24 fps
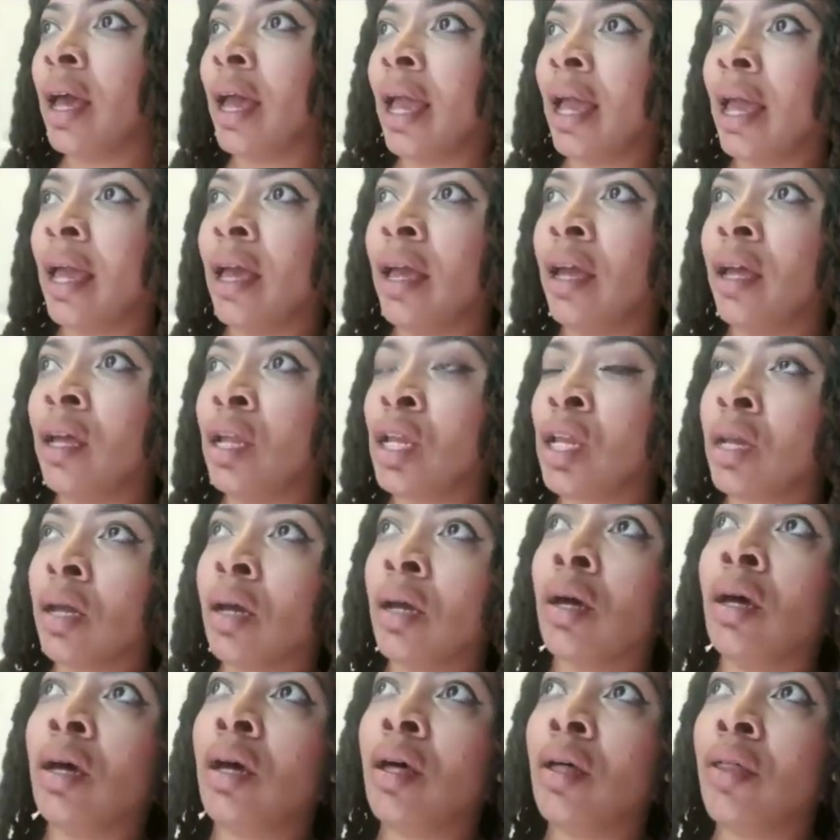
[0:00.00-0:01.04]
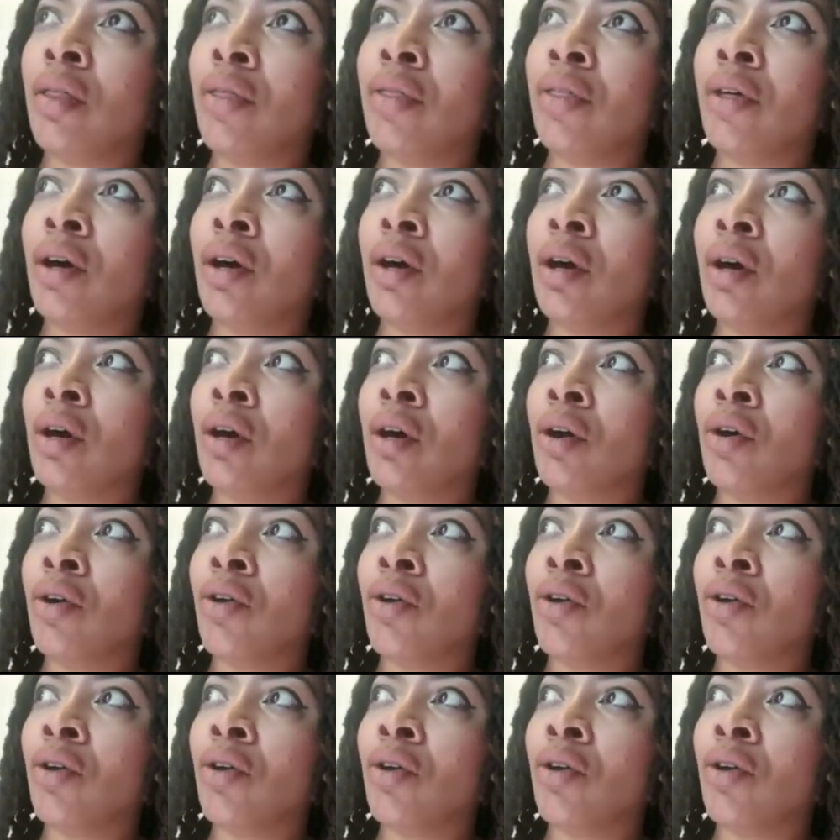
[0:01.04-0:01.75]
And the